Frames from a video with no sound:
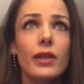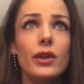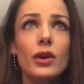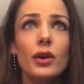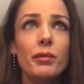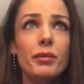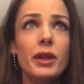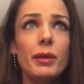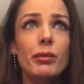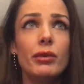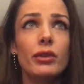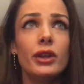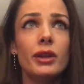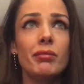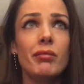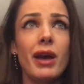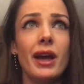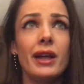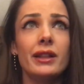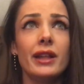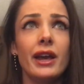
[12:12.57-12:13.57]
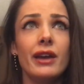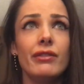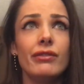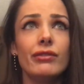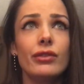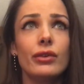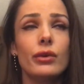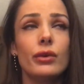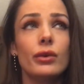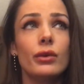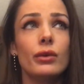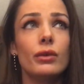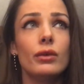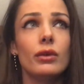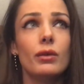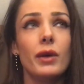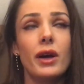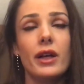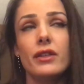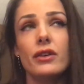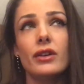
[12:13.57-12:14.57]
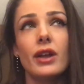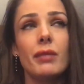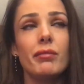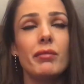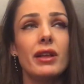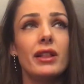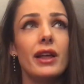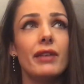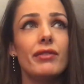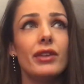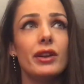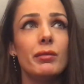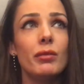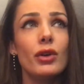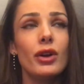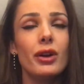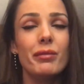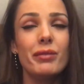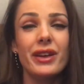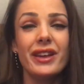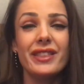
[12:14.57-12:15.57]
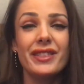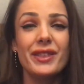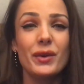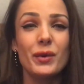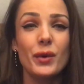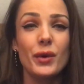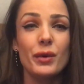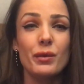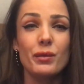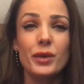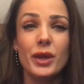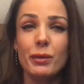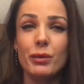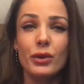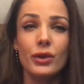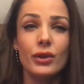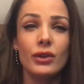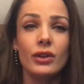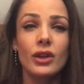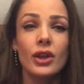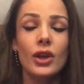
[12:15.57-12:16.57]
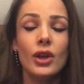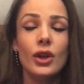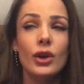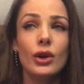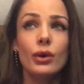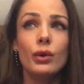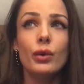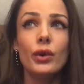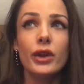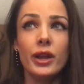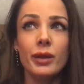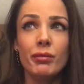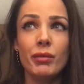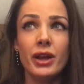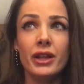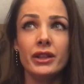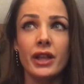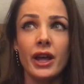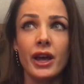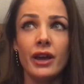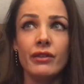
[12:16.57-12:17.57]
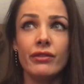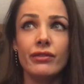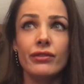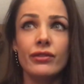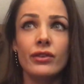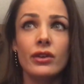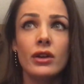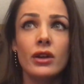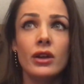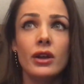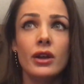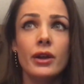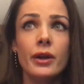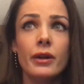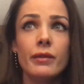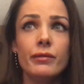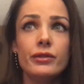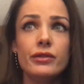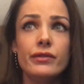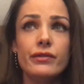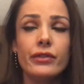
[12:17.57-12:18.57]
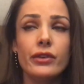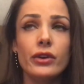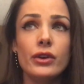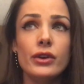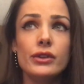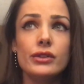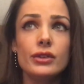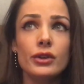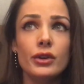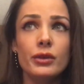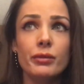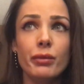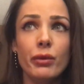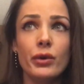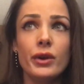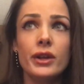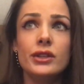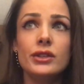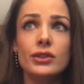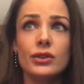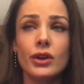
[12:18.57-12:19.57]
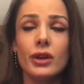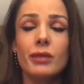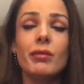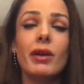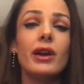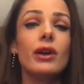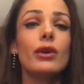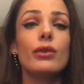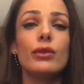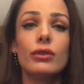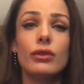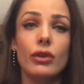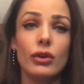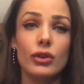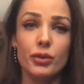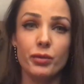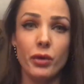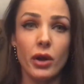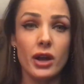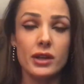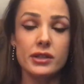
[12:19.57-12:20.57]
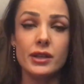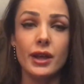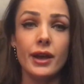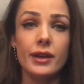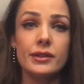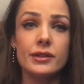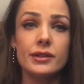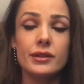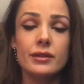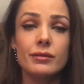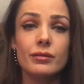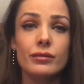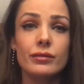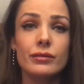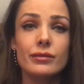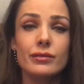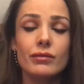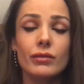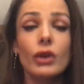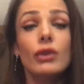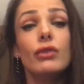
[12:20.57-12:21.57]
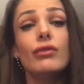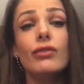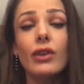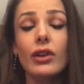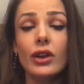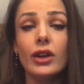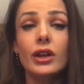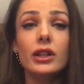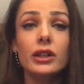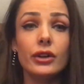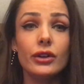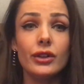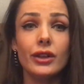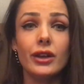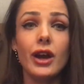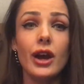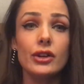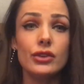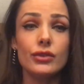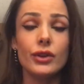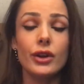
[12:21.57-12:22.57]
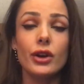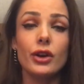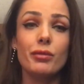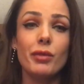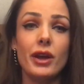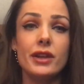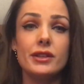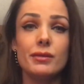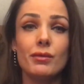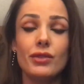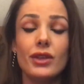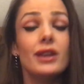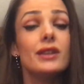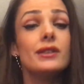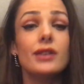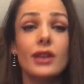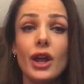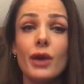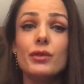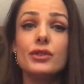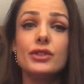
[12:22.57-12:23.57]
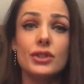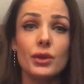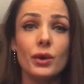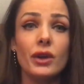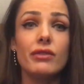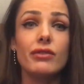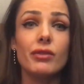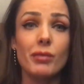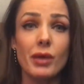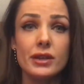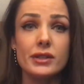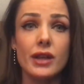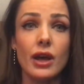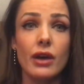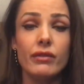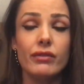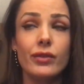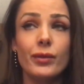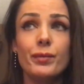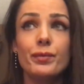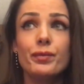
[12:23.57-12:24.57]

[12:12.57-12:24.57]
There are people in my life who, well, they're not in my life anymore, but there were people who were in my life for certain points during my own growth process who very clearly got triggered by some things that I was doing for myself.